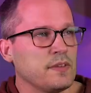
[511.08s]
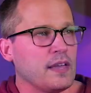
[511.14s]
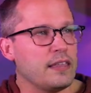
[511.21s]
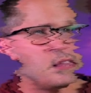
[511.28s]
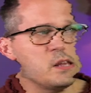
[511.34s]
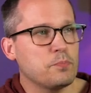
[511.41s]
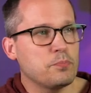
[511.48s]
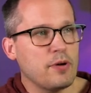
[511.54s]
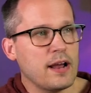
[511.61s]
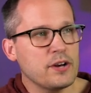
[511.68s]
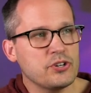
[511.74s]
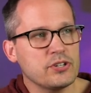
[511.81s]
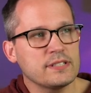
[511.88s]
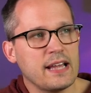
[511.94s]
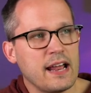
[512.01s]
And then
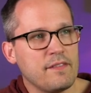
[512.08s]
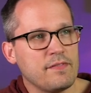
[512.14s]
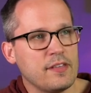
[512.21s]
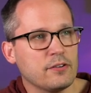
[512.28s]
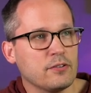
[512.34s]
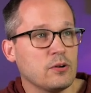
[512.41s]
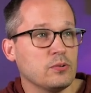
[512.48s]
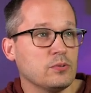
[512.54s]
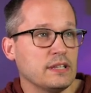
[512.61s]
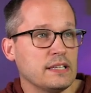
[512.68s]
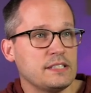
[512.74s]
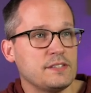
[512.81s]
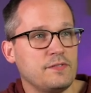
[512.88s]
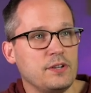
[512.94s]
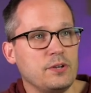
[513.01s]
projects have their own
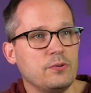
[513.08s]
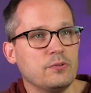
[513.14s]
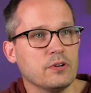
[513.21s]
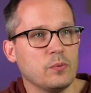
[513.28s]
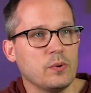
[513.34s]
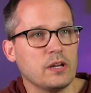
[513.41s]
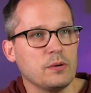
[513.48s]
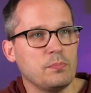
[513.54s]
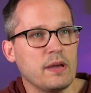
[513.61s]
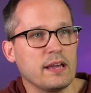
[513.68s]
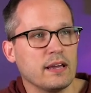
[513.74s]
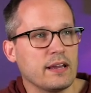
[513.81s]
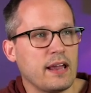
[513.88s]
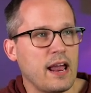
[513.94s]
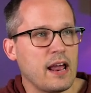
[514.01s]
list view, or we could make
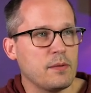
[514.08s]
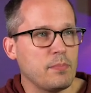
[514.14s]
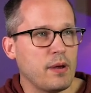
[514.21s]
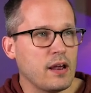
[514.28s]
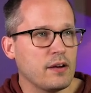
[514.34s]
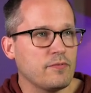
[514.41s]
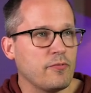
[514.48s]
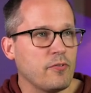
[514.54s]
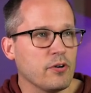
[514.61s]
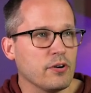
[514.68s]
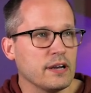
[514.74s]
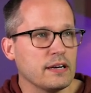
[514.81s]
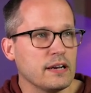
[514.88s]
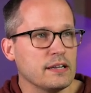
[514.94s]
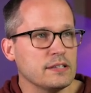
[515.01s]
a Kanban for
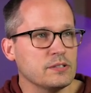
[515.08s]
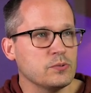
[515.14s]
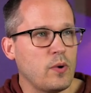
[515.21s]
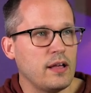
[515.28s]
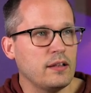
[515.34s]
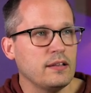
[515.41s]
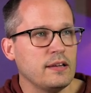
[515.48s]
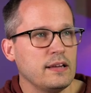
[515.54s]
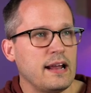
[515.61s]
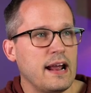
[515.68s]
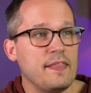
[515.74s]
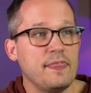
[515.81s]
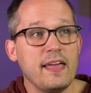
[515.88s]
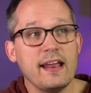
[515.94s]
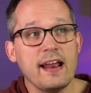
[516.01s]
it as well.
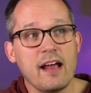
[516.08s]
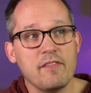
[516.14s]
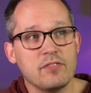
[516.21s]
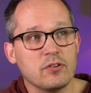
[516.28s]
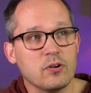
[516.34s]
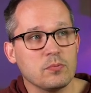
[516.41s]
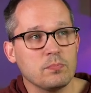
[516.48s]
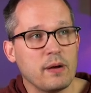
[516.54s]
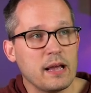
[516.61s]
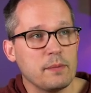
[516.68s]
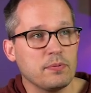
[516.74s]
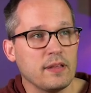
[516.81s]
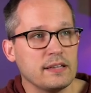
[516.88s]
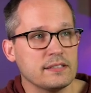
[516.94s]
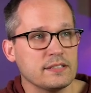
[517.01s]
And they have their own
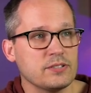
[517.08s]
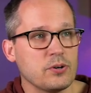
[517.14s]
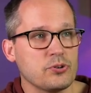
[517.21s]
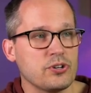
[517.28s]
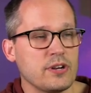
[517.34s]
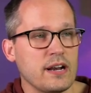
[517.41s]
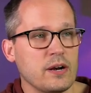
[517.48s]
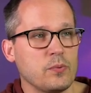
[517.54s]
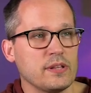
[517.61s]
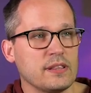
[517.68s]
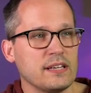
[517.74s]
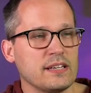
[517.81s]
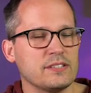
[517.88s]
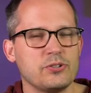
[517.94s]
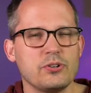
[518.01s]
pipelines associated with
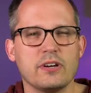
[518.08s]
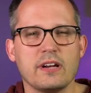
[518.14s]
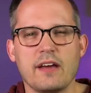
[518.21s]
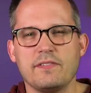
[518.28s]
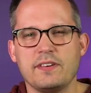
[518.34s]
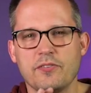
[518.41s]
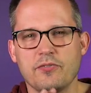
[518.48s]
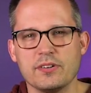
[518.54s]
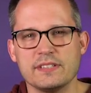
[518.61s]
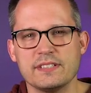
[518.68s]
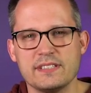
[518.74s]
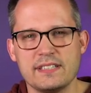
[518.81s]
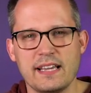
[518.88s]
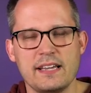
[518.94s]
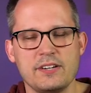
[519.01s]
it. So you could have different
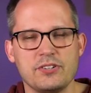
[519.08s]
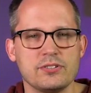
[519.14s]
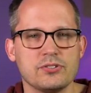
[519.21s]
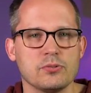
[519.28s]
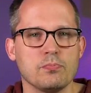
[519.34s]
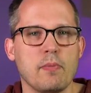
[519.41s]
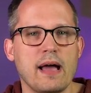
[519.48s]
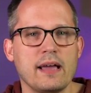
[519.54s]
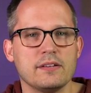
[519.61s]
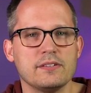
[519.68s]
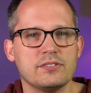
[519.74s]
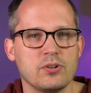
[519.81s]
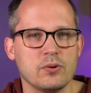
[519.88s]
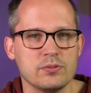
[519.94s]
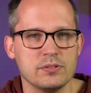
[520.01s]
stages or
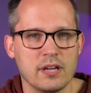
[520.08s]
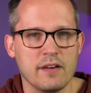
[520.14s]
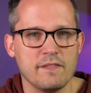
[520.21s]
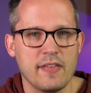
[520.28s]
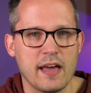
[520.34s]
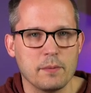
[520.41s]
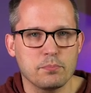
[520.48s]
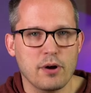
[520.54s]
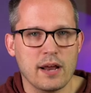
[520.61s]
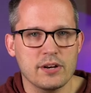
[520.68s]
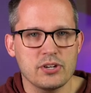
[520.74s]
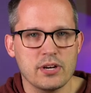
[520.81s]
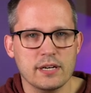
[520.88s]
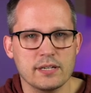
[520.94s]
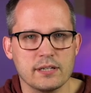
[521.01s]
milestones of that
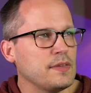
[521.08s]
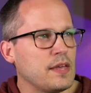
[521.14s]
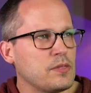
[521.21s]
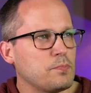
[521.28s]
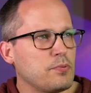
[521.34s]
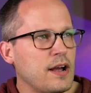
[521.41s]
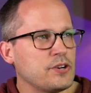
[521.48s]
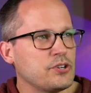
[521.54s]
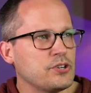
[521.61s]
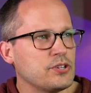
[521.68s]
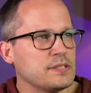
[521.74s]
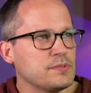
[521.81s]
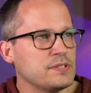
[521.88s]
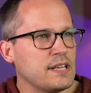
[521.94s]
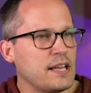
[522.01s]
project. Now, the projects
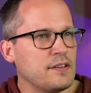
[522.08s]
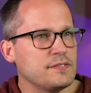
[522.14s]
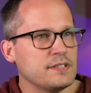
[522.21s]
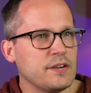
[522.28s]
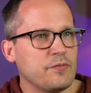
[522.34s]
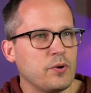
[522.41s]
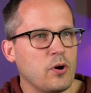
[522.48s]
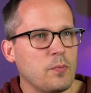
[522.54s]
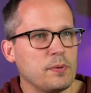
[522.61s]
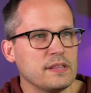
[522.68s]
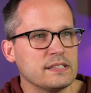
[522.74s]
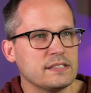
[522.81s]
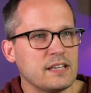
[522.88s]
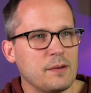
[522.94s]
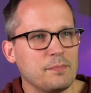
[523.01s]
themselves, if we open
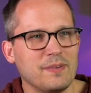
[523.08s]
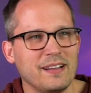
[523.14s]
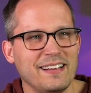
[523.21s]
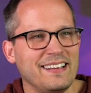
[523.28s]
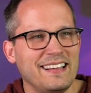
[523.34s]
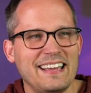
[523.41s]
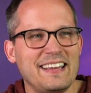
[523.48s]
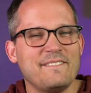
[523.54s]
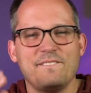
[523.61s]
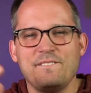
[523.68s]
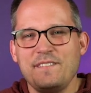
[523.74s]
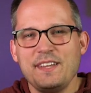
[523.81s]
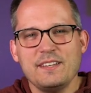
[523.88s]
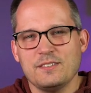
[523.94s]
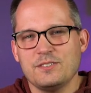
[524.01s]
this up, it
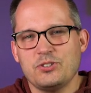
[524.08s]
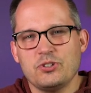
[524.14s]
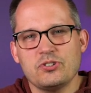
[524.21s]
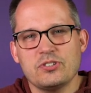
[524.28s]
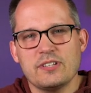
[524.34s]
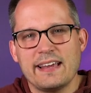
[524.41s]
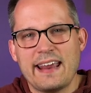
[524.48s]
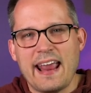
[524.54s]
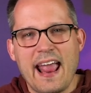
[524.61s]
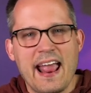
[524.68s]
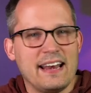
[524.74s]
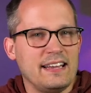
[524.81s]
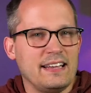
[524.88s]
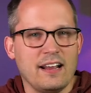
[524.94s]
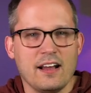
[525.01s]
feels just like
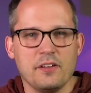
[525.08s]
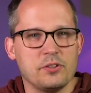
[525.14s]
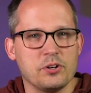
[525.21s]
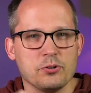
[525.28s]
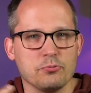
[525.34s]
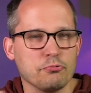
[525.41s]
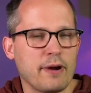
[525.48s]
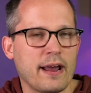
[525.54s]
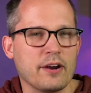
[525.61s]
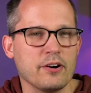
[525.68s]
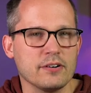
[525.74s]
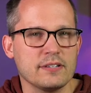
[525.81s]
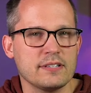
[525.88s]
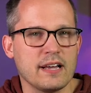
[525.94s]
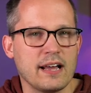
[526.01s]
any other
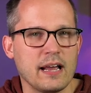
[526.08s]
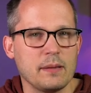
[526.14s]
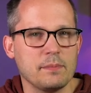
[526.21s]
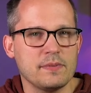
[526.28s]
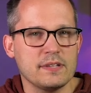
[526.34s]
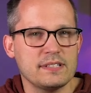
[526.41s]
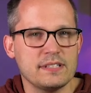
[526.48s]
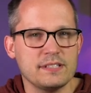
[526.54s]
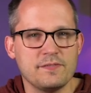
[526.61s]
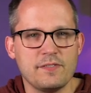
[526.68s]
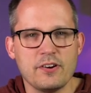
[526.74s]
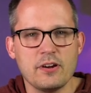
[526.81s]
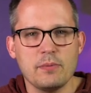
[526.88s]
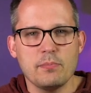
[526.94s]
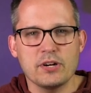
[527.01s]
record type. This is
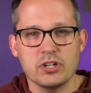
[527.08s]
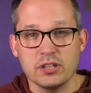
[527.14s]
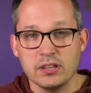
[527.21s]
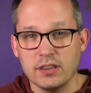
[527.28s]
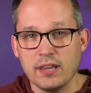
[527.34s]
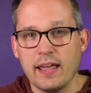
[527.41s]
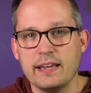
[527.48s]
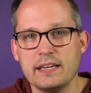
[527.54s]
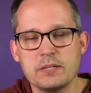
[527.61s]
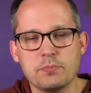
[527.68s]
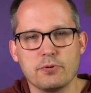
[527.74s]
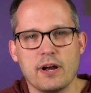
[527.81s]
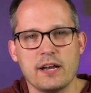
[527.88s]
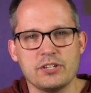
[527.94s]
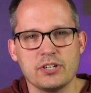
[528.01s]
very much light
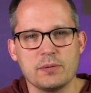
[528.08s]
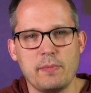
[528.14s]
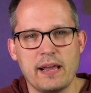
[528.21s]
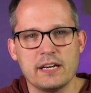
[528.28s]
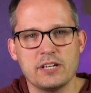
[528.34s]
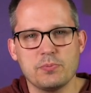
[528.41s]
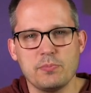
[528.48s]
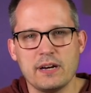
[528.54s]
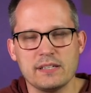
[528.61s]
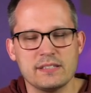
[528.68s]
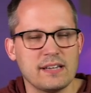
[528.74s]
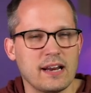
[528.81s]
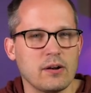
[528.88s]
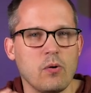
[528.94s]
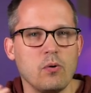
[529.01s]
project management.
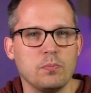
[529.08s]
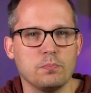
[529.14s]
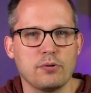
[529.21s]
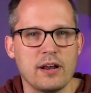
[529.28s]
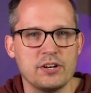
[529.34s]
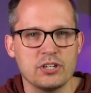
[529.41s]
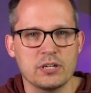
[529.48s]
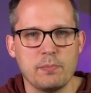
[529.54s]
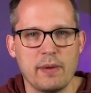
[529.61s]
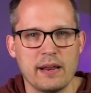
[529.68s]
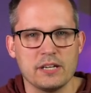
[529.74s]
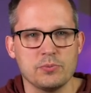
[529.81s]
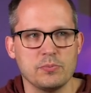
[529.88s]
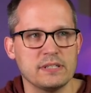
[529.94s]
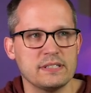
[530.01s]
It's not a whole project
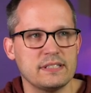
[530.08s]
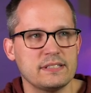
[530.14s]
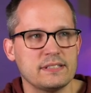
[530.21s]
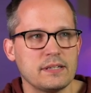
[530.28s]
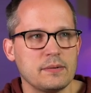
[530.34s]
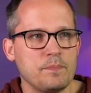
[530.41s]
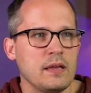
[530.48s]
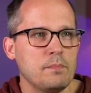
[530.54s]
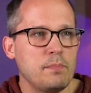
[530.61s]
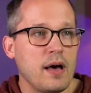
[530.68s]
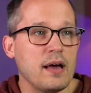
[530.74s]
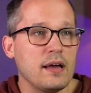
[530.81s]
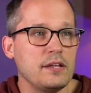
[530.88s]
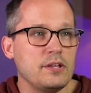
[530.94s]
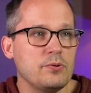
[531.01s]
management system,
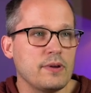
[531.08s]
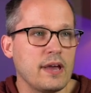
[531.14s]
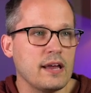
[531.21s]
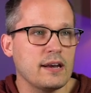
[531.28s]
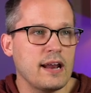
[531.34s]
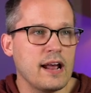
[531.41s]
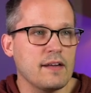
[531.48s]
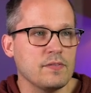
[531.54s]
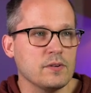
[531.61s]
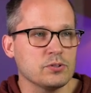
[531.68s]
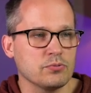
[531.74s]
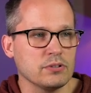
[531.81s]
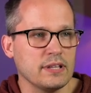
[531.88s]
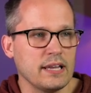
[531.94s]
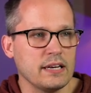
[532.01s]
but you can have those
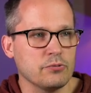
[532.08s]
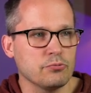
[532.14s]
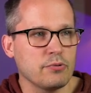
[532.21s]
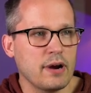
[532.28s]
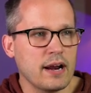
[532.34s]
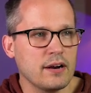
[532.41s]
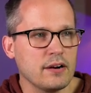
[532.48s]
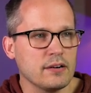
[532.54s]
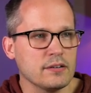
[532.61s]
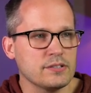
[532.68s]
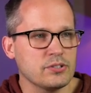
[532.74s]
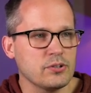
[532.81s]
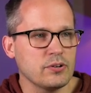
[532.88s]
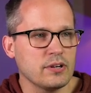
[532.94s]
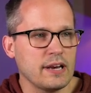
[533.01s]
related records.
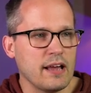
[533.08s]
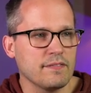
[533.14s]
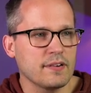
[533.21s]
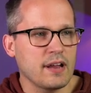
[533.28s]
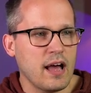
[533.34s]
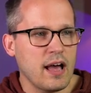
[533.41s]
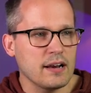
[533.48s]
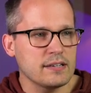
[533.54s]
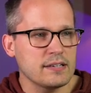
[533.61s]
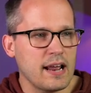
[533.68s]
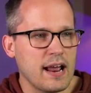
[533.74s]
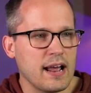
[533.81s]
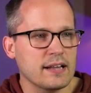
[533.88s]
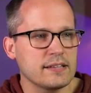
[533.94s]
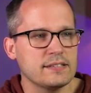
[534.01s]
So you can have
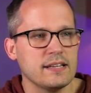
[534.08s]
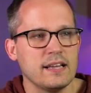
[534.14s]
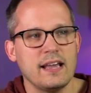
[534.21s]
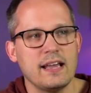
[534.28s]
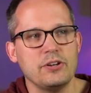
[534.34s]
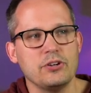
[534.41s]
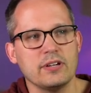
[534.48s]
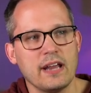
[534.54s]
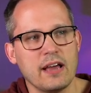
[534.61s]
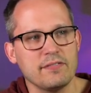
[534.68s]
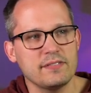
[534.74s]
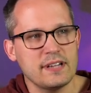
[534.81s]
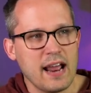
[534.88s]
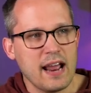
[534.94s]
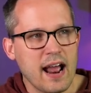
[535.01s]
contacts and you can
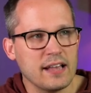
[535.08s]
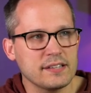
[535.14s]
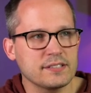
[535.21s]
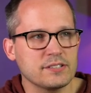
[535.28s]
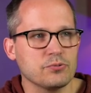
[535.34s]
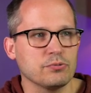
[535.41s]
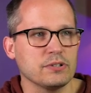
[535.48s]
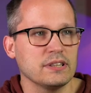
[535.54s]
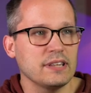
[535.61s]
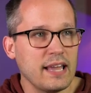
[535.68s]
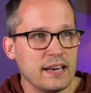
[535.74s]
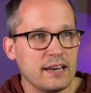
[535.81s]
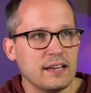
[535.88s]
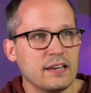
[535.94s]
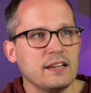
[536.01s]
have tasks
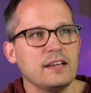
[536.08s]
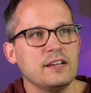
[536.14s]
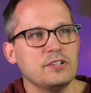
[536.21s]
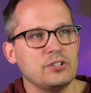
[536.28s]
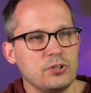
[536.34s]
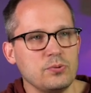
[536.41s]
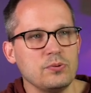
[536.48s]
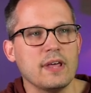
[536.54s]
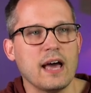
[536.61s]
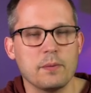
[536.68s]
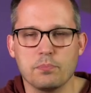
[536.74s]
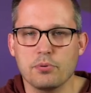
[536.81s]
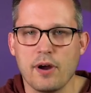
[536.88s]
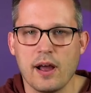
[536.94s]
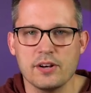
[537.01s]
related to
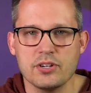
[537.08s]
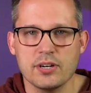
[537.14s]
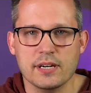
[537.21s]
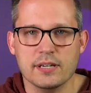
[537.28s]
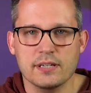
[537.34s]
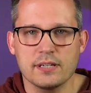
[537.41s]
that project.